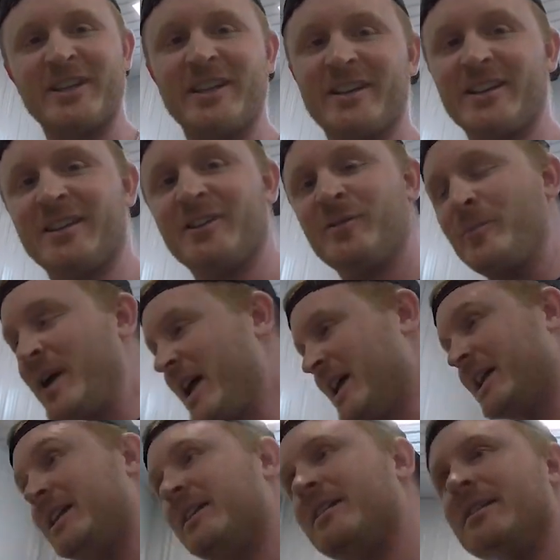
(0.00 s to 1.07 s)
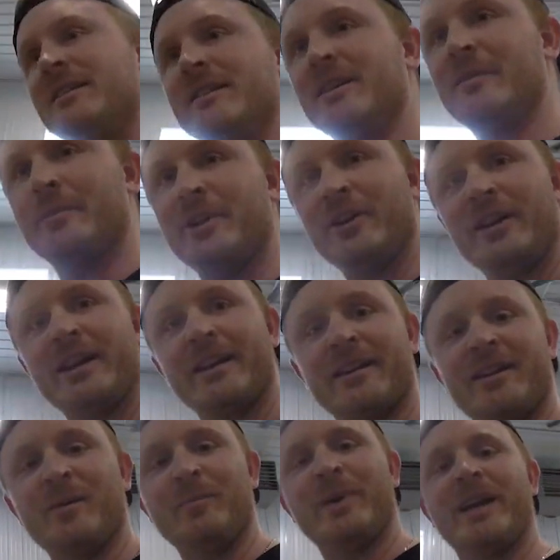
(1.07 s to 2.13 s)
here in a little bit. Let them know they can
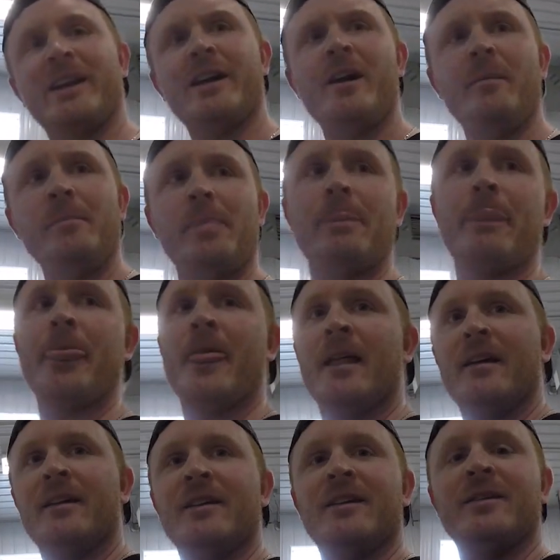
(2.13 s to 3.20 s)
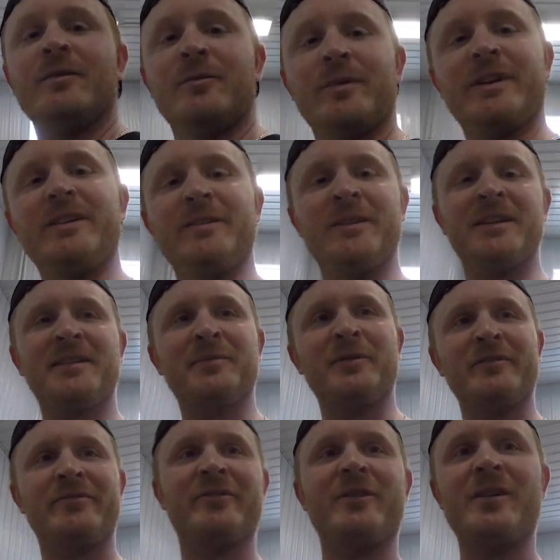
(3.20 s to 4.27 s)
come pick it up. We do this
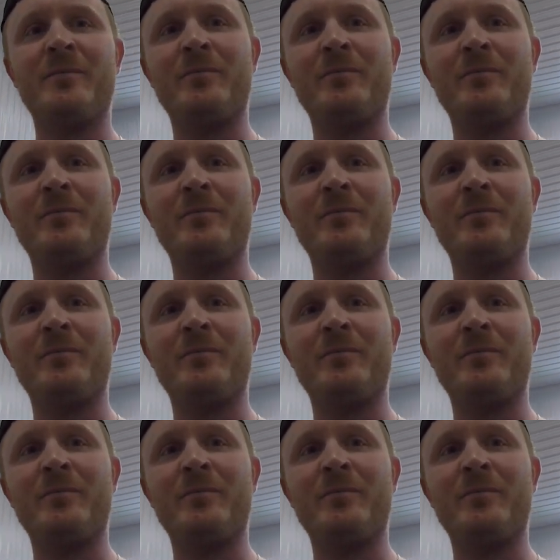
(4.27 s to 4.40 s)
one for our